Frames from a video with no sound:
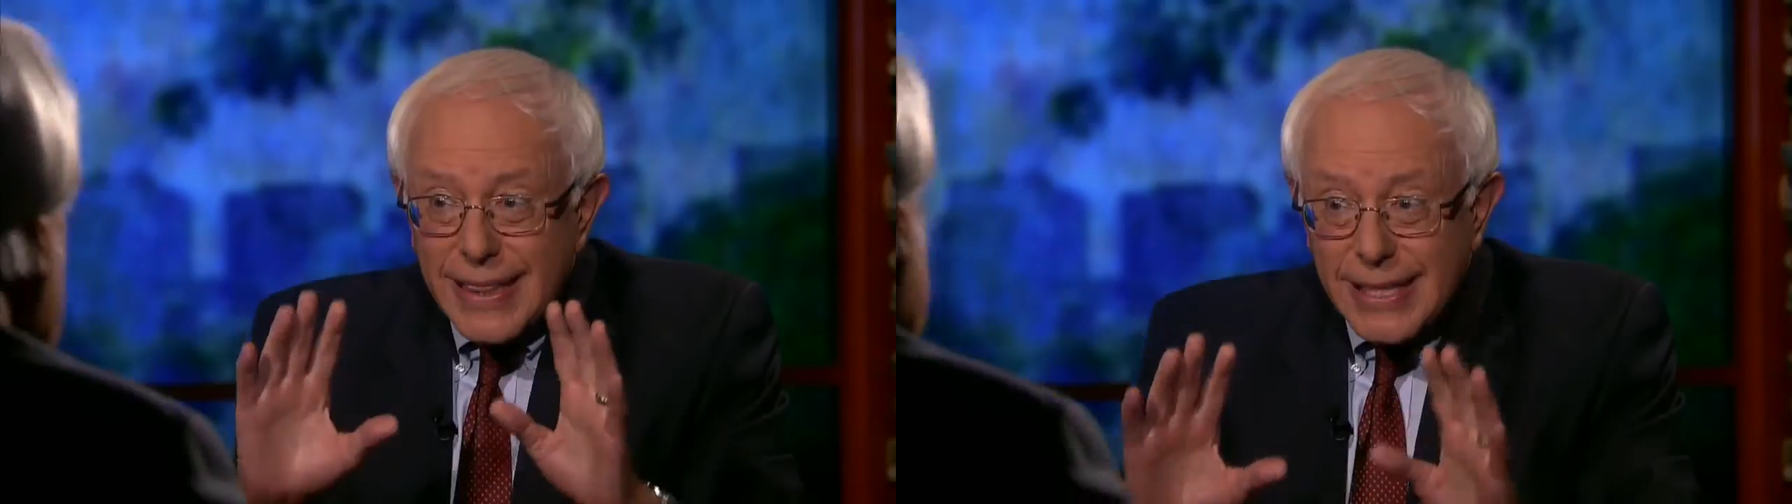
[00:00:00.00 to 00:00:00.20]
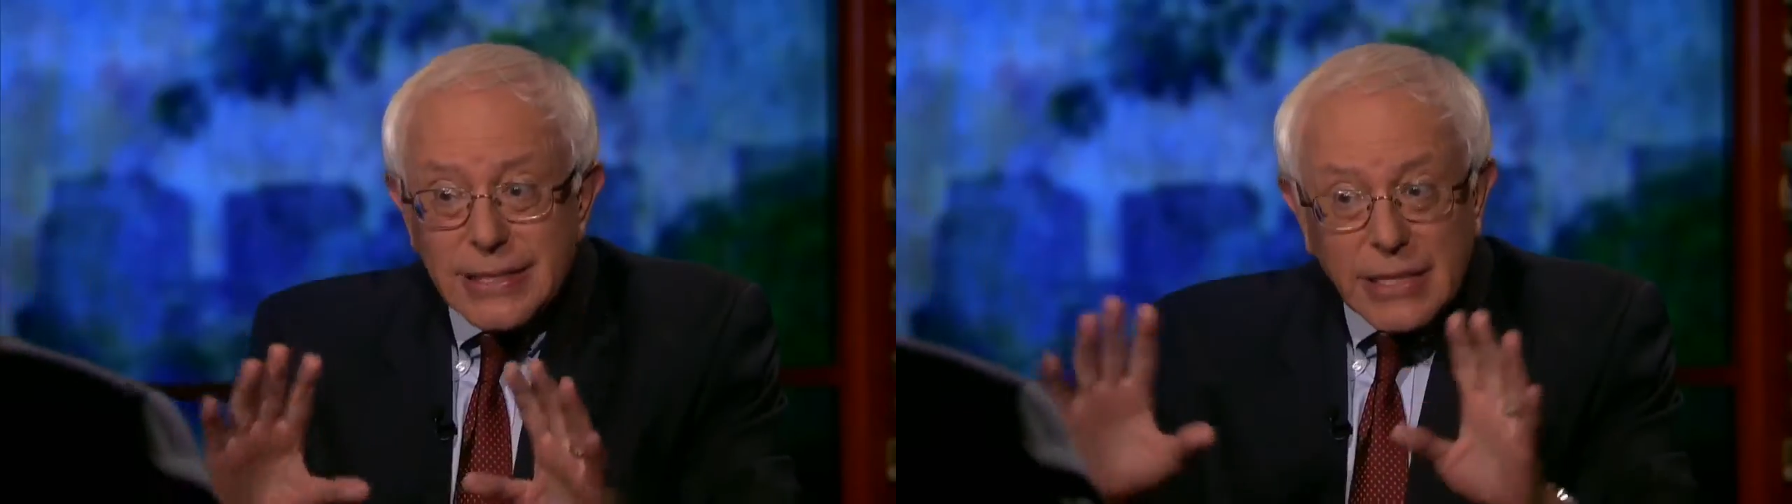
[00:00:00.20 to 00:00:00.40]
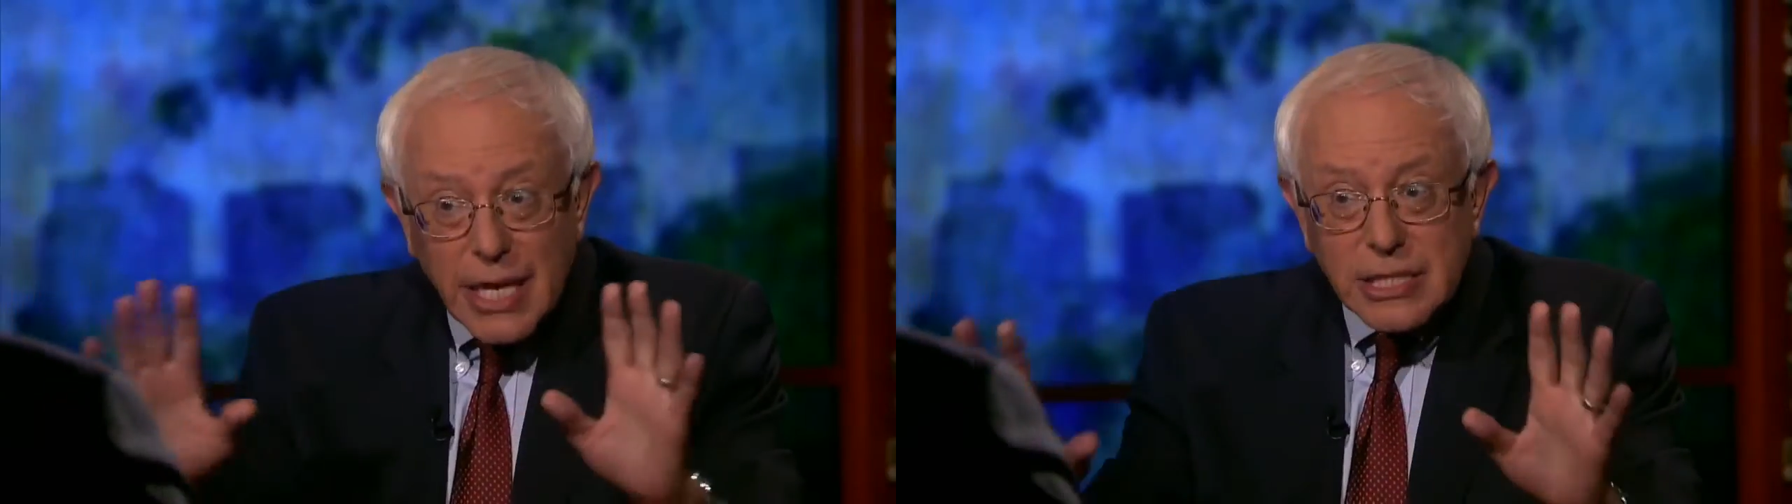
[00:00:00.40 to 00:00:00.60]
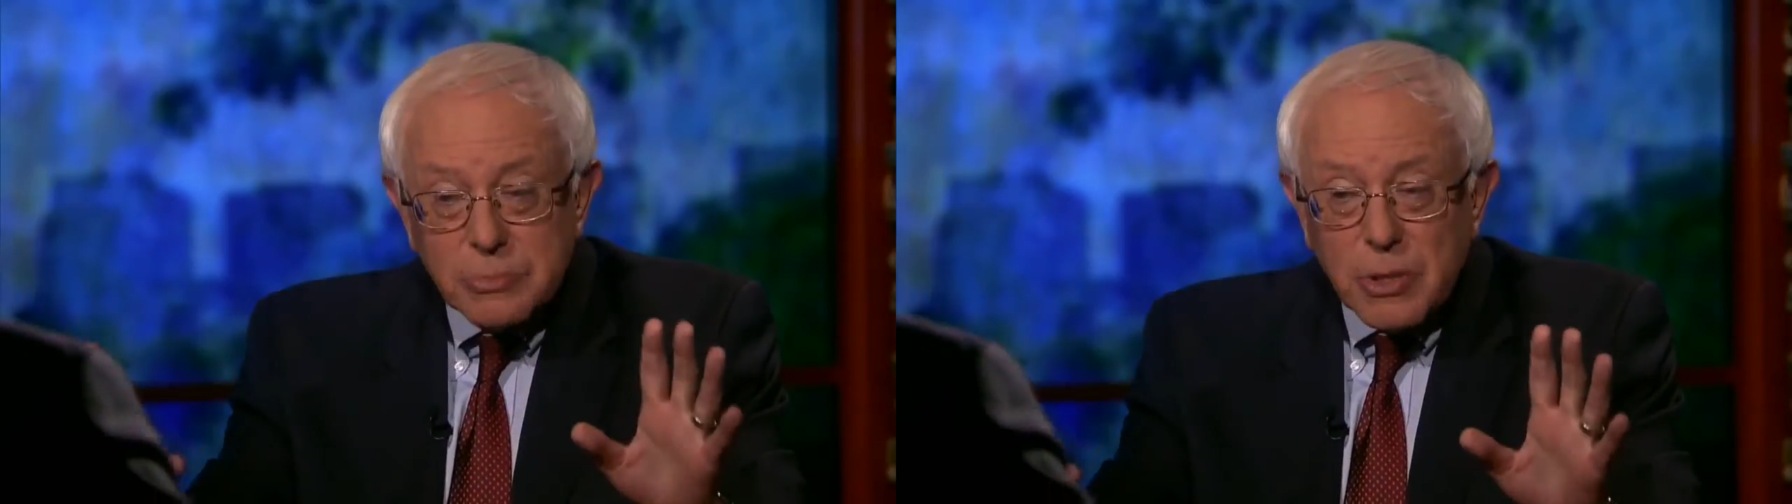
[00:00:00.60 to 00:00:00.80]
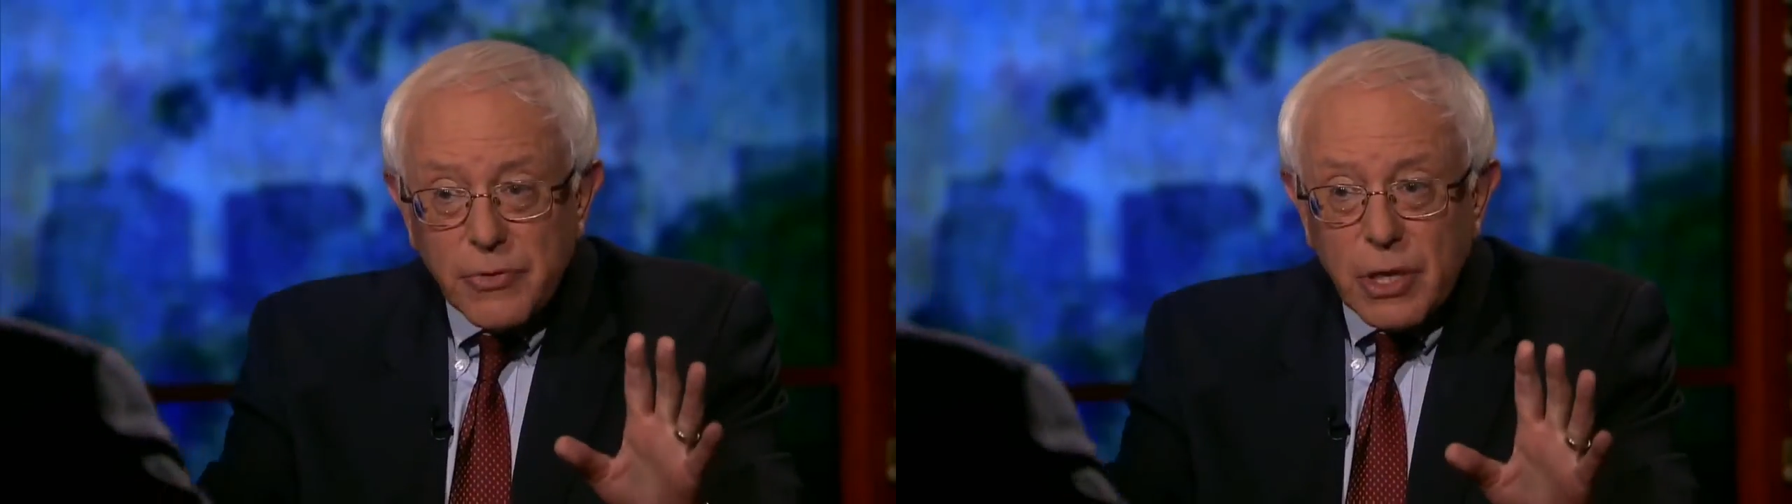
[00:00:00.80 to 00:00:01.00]
This scares
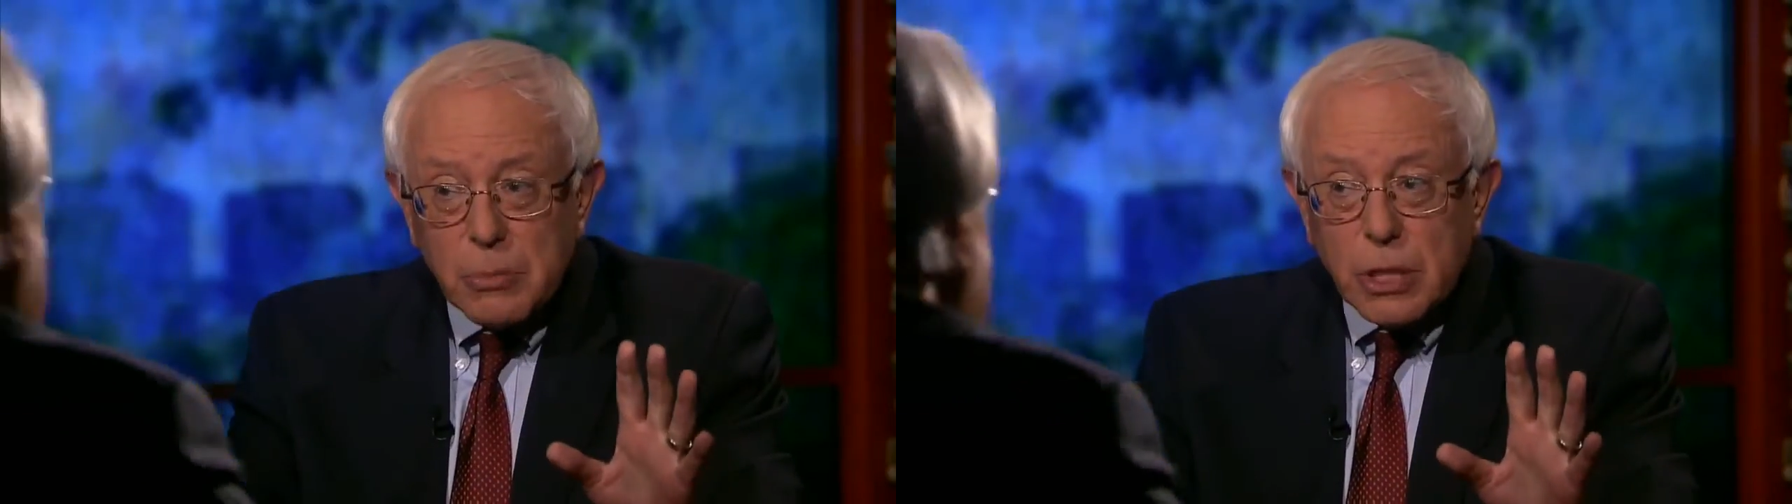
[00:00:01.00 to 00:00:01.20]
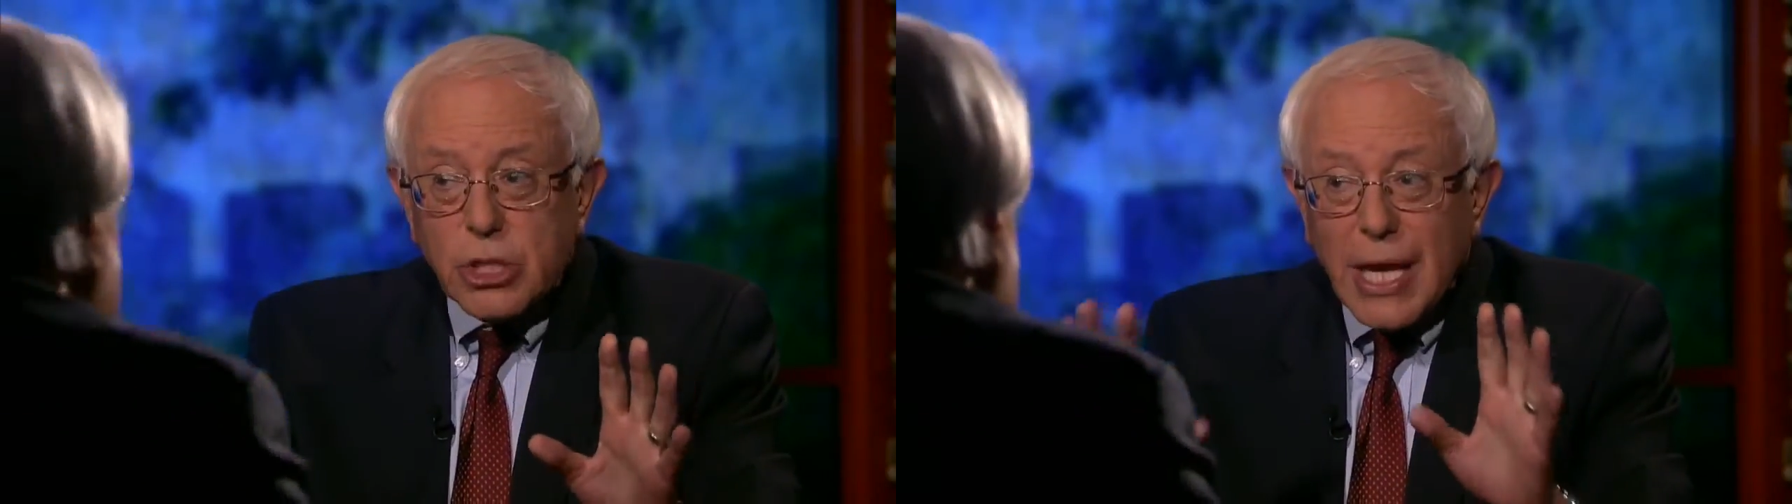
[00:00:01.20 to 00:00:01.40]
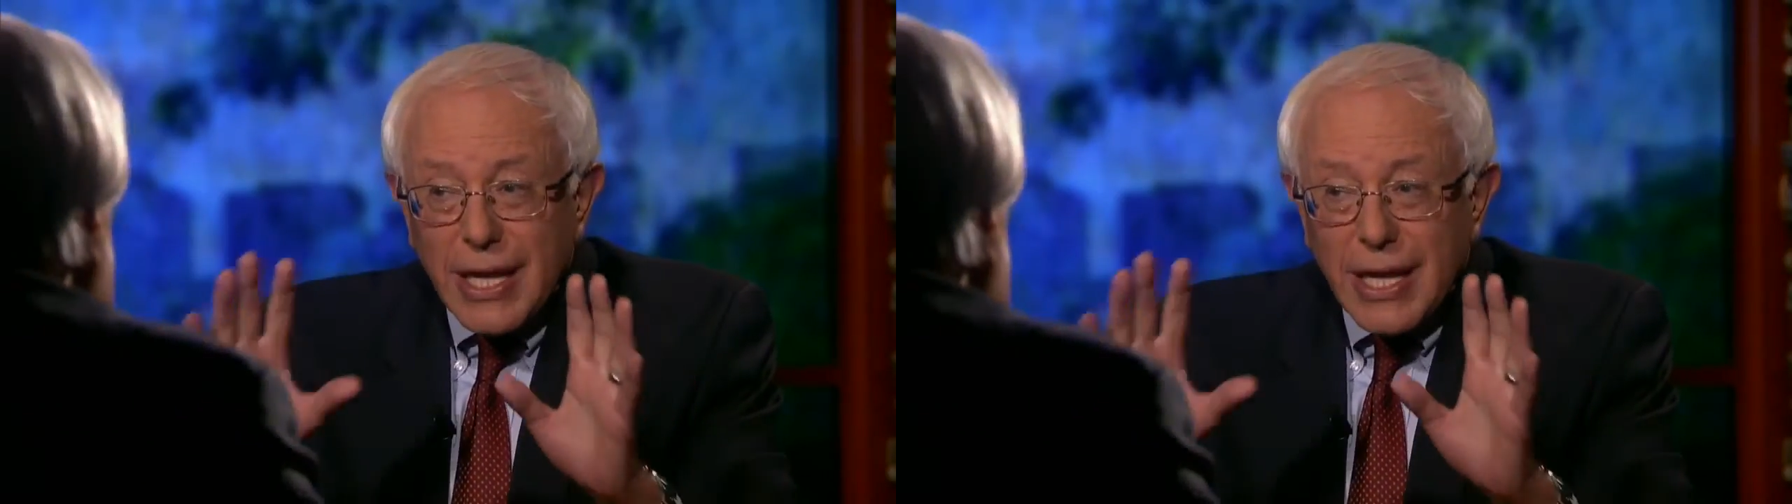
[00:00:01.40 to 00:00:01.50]
me very much,